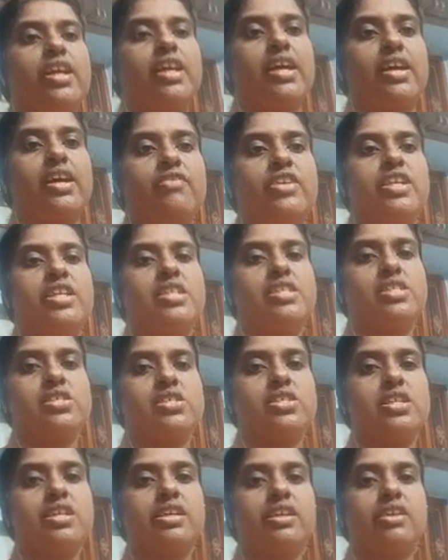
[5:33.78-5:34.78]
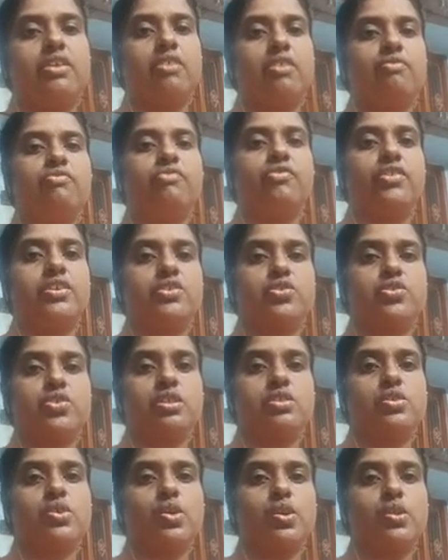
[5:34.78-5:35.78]
having in-string rev
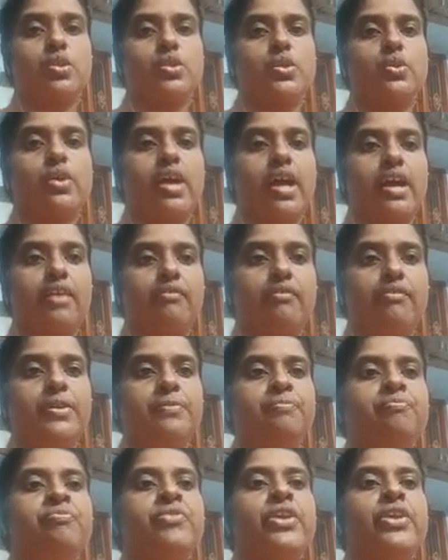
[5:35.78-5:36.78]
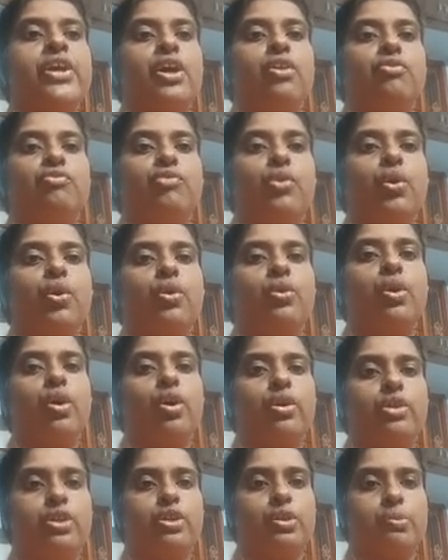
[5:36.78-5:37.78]
function is also having 4
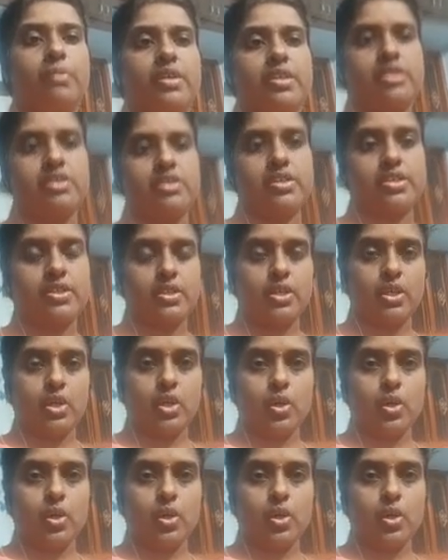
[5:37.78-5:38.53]
arguments.